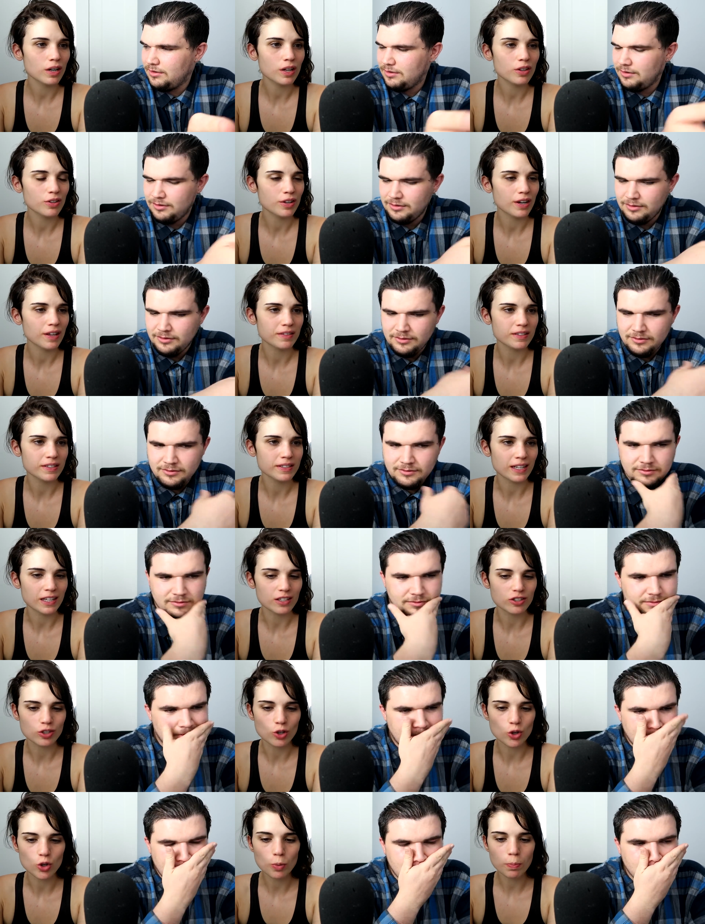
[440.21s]
Speaker 1: what I don't
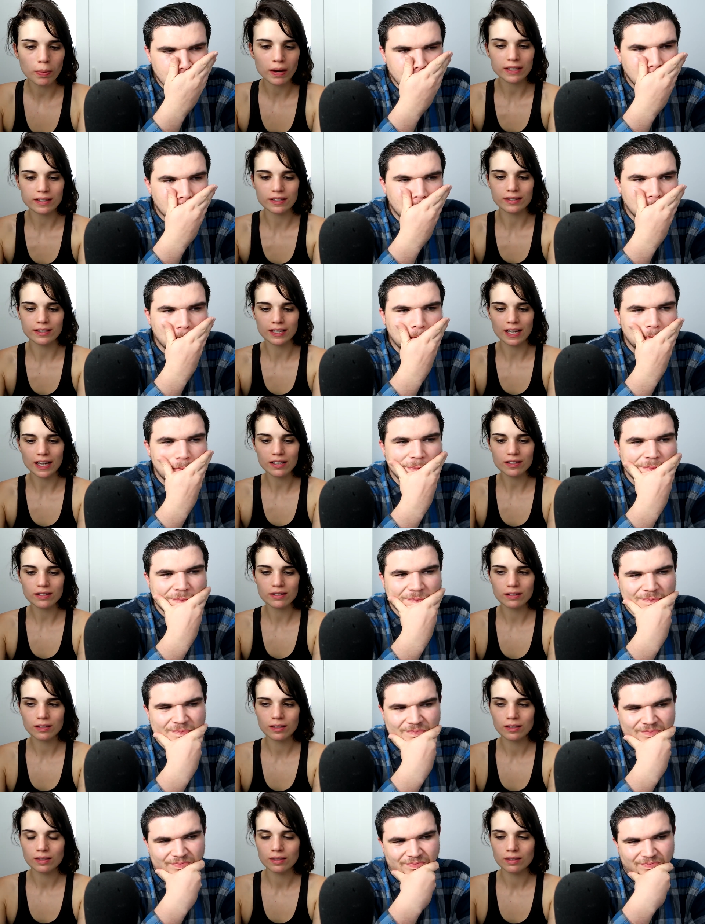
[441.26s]
understand. So you pass a
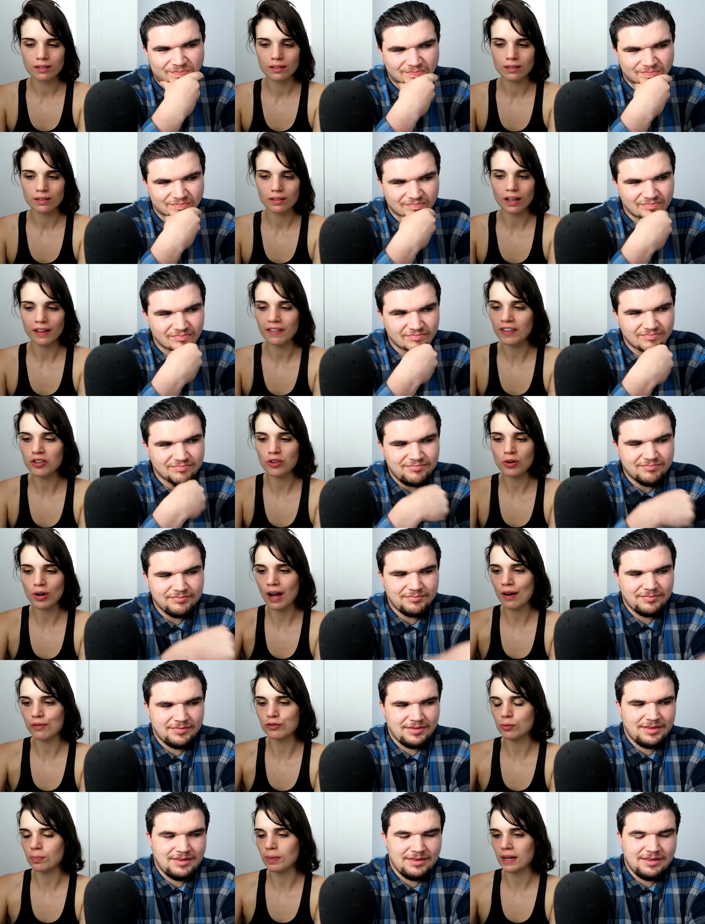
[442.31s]
test and then you don't
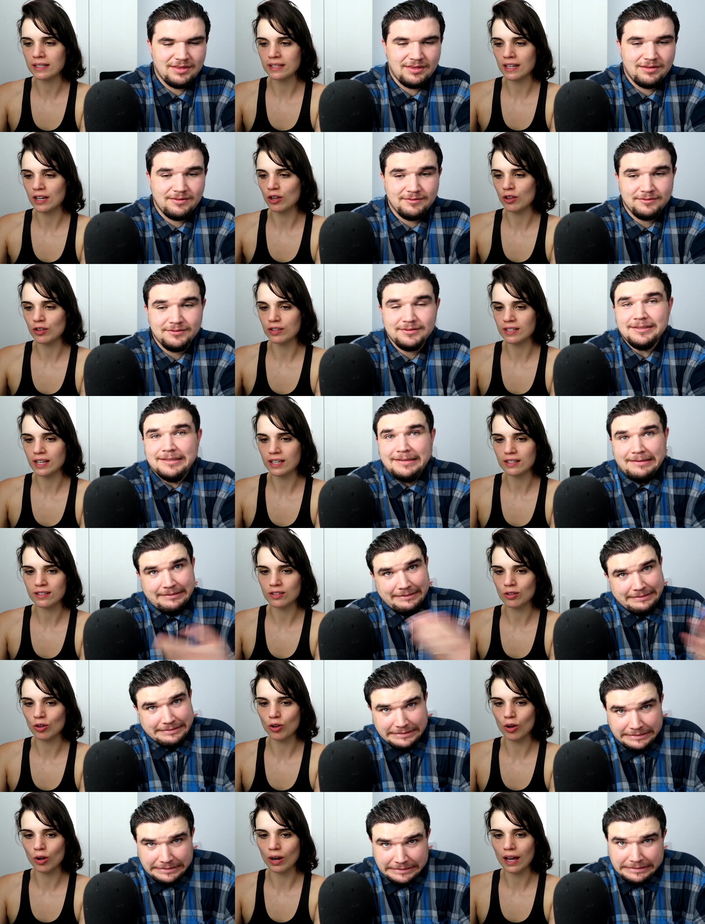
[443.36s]
have to pass any other
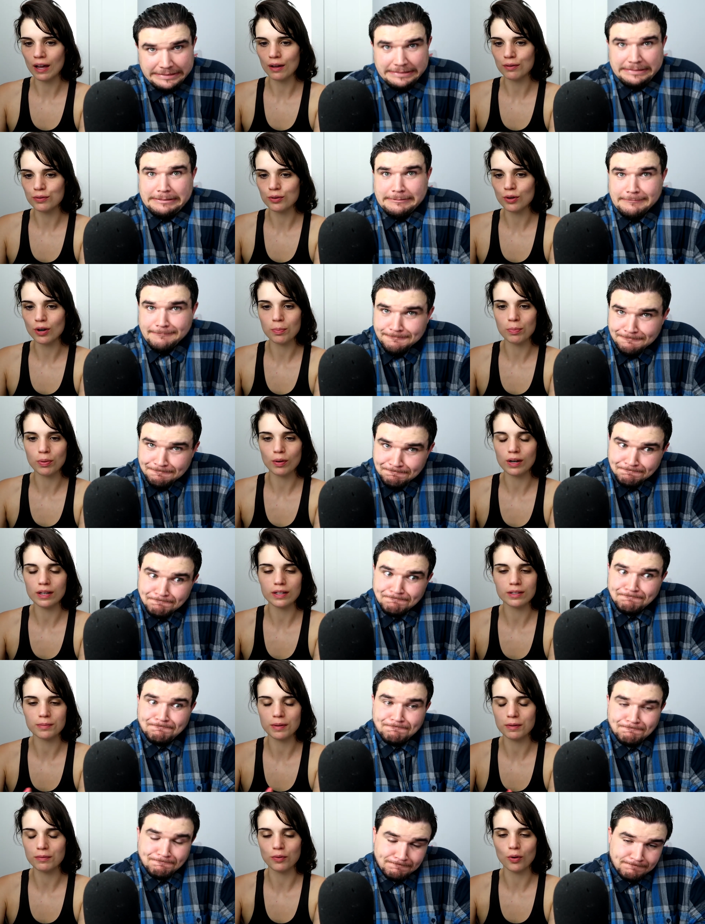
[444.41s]
tests of your life. You're a
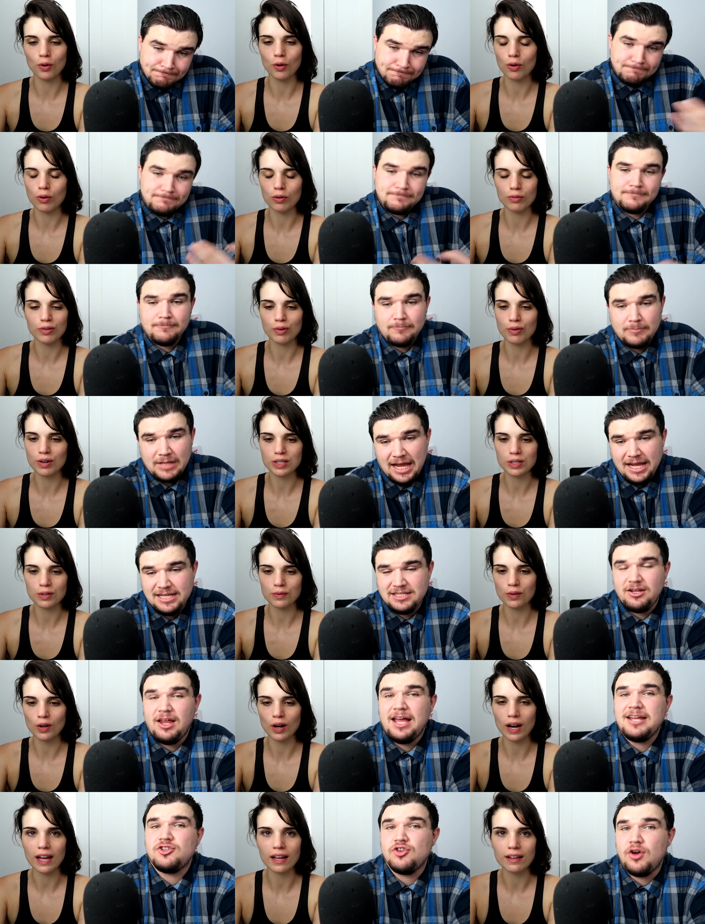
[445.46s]
policeman for the rest
Speaker 2: it's of your
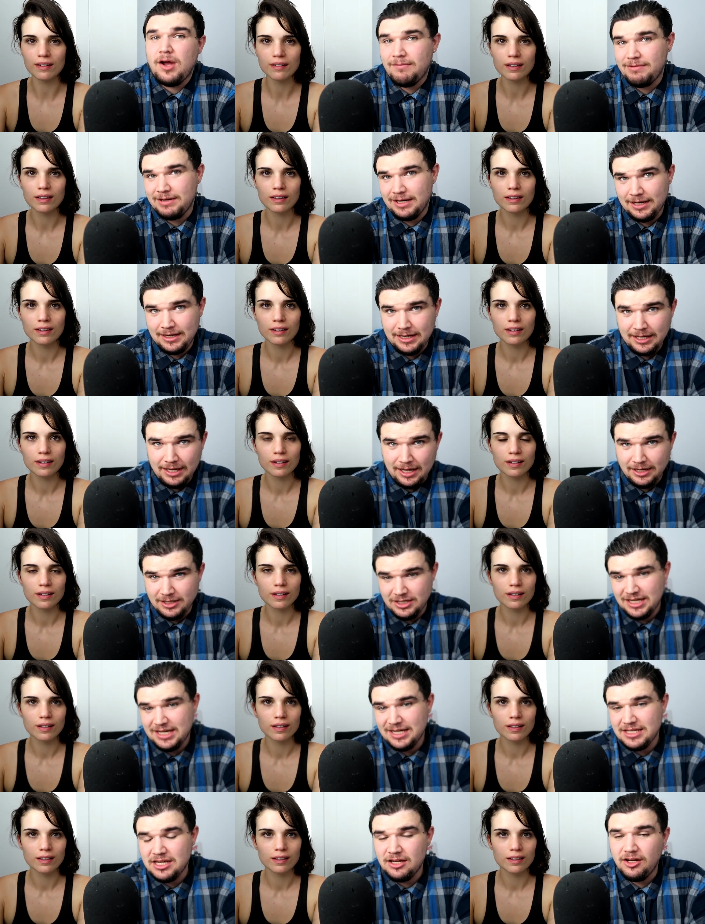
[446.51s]
like life. It's like driving a car.
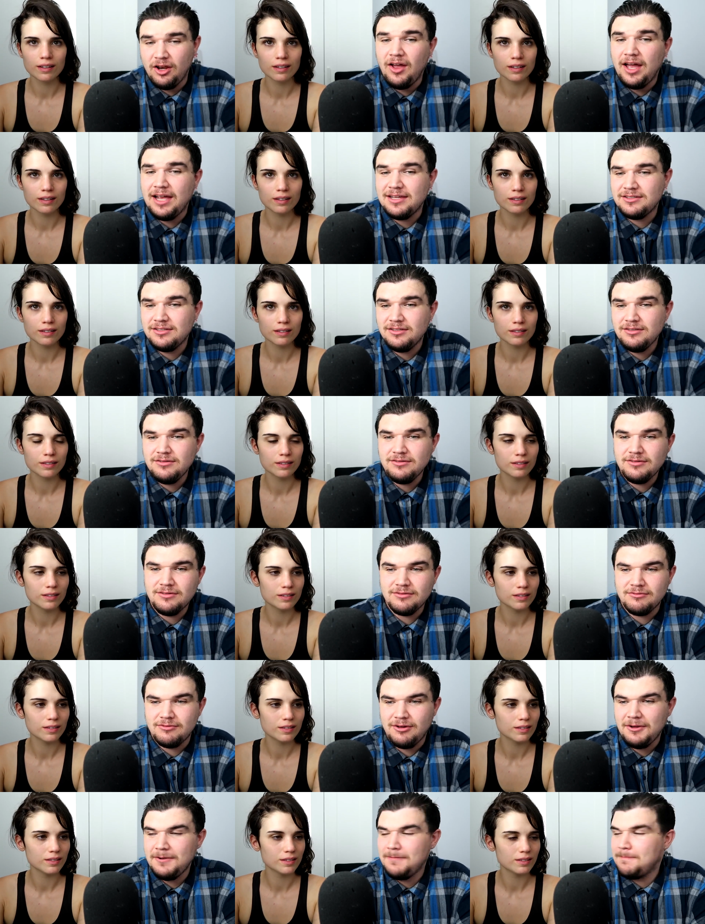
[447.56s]
You get your license,
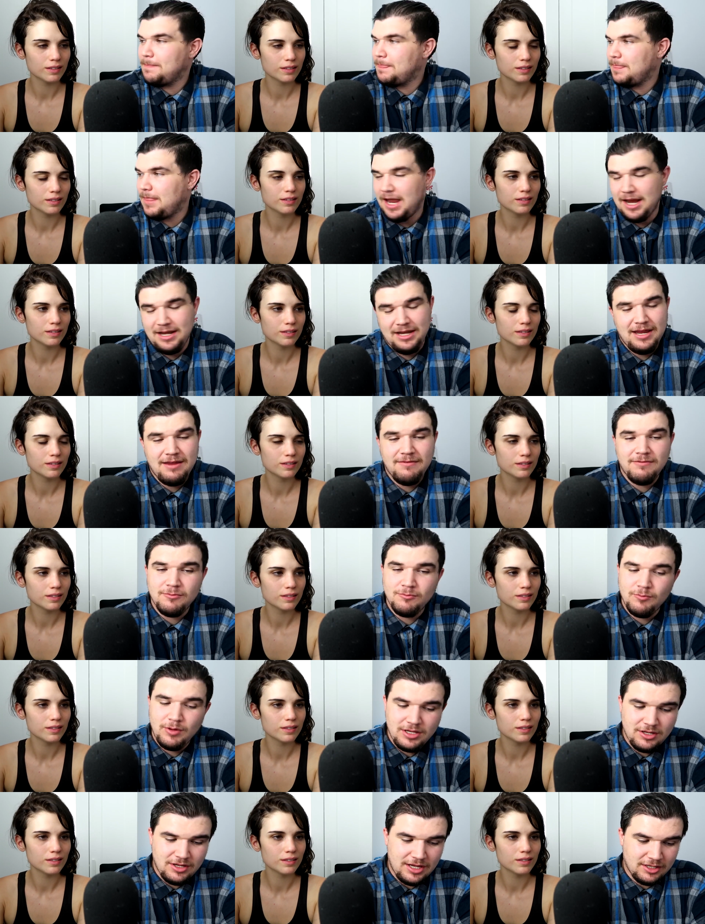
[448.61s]
right? And
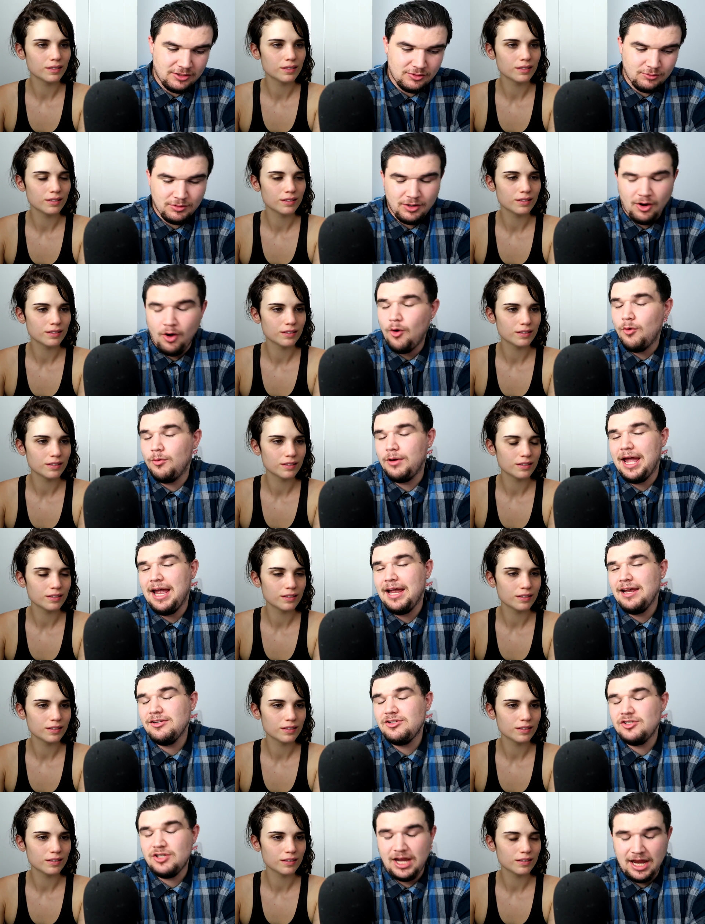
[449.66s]
even when you get to an old
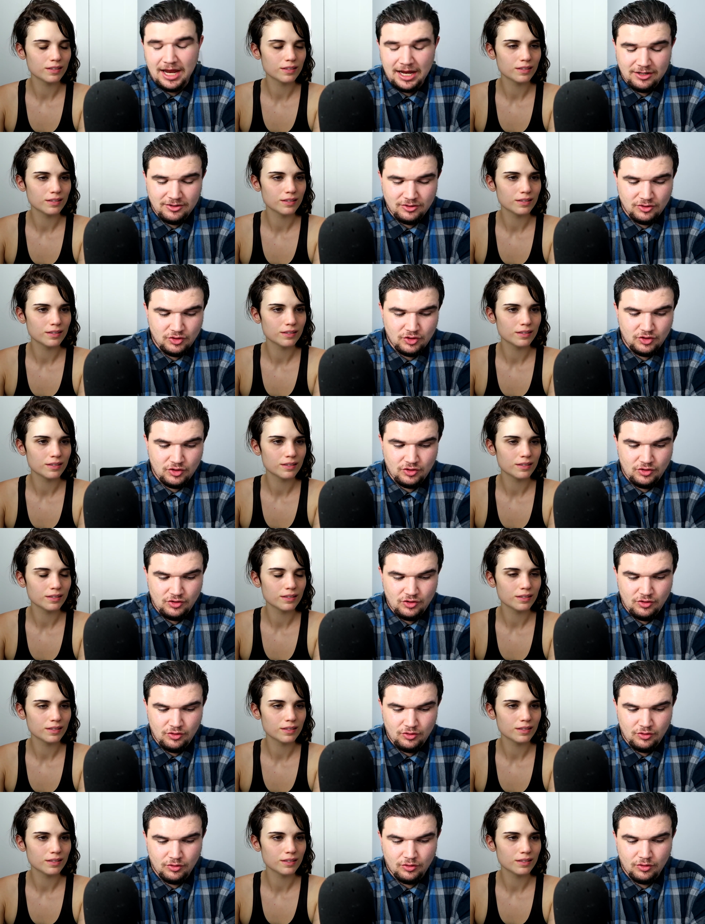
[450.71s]
age and
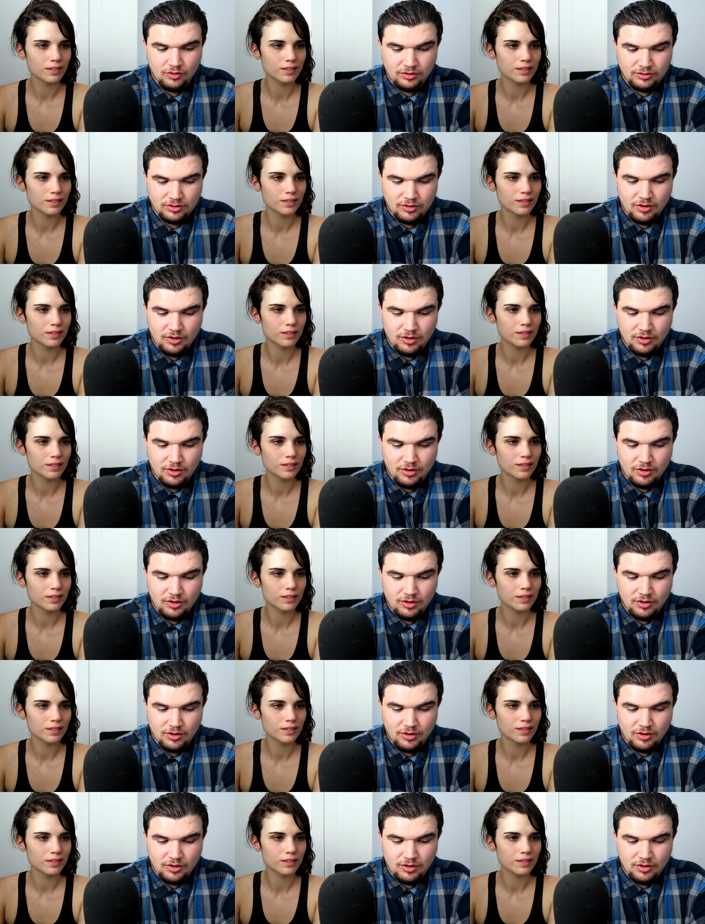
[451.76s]
you're,